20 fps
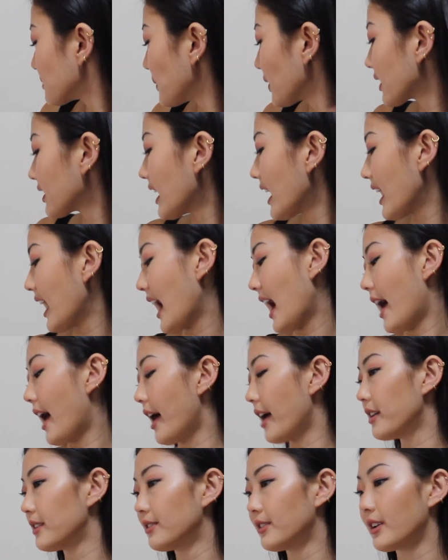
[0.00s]
book that I
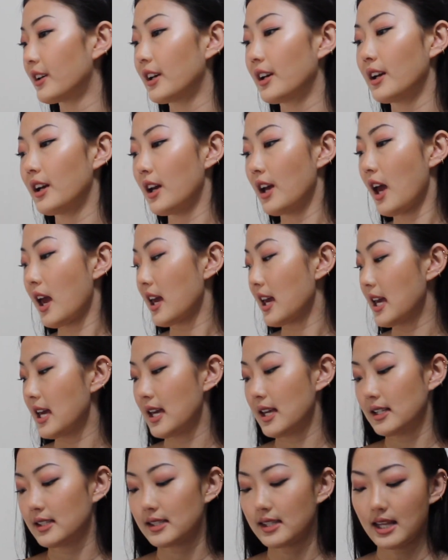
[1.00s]
have
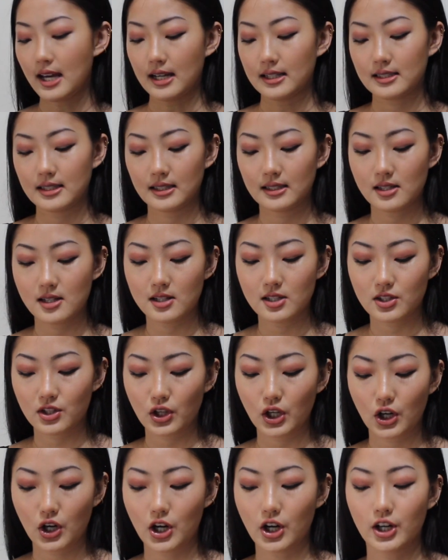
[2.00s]
is this. This is
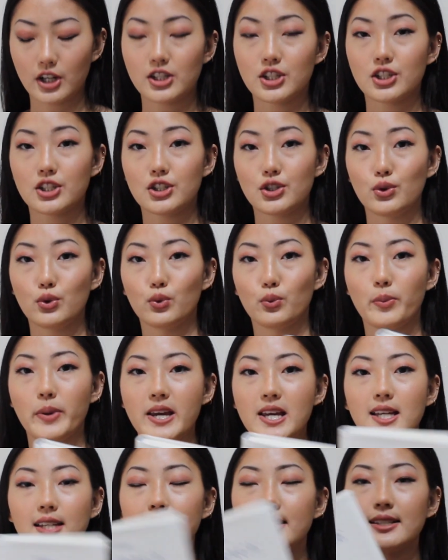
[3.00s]
The Courage to
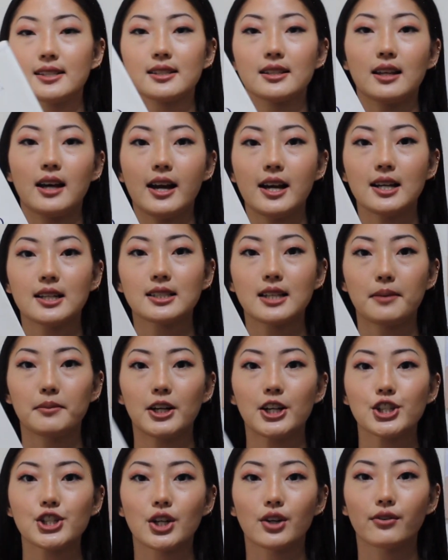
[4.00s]
Be Disliked. I'm
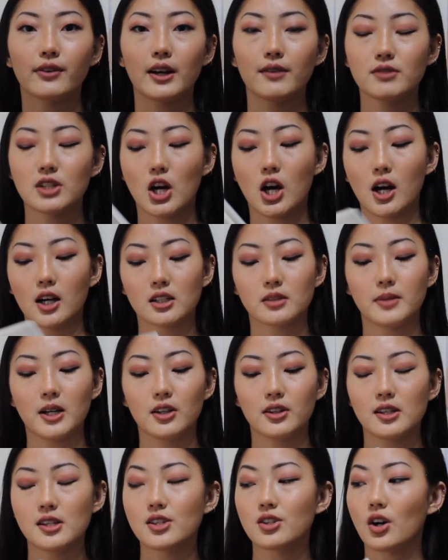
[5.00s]
not sure if I've talked
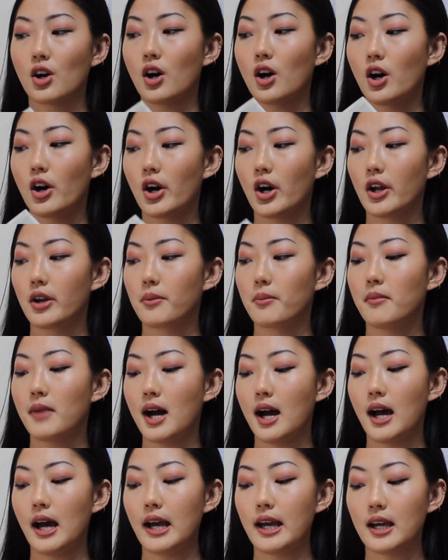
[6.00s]
about this on
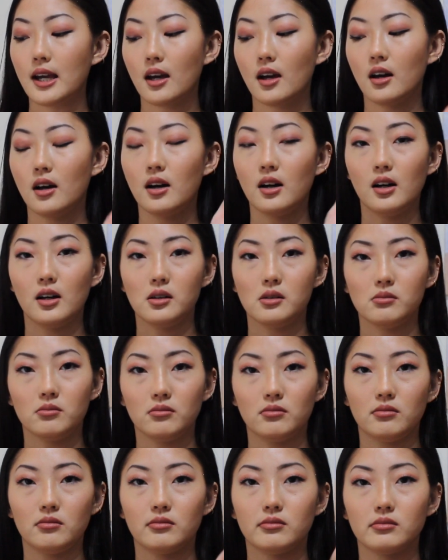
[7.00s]
my
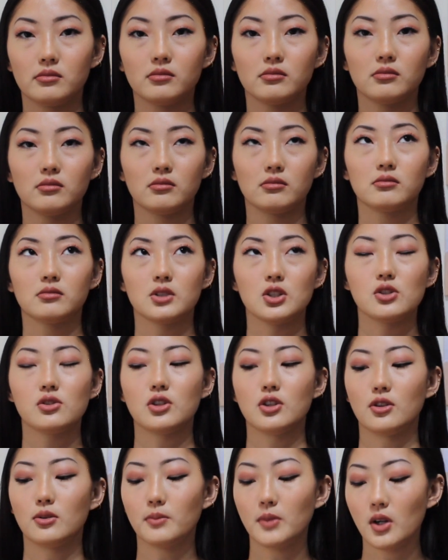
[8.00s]

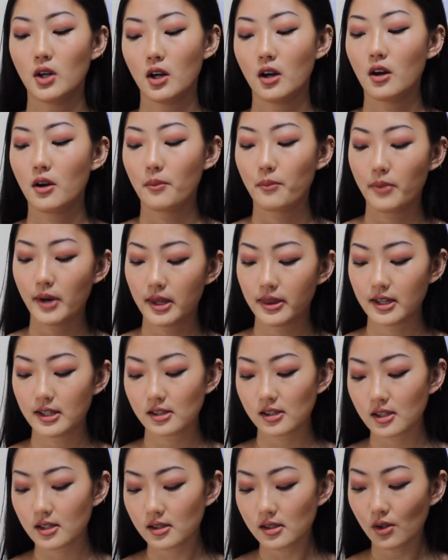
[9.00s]
YouTube, but
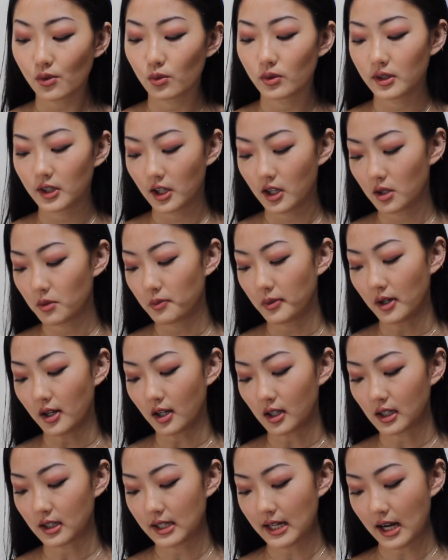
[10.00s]
this is a really good
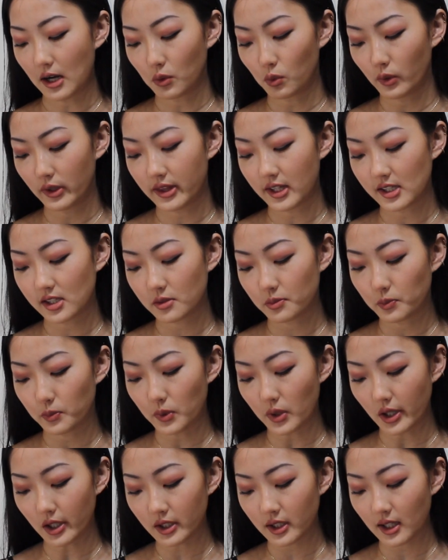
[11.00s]
book. Now with this
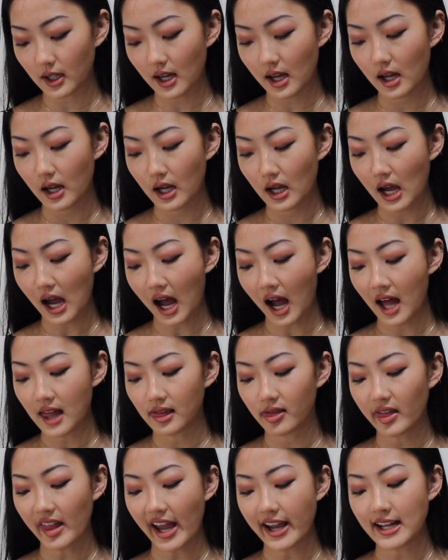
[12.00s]
book, I
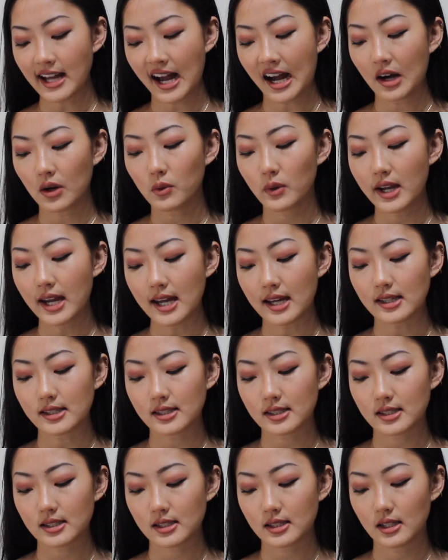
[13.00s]
like how
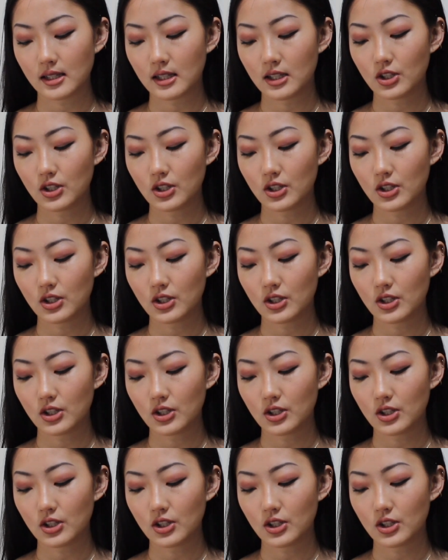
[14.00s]
it's,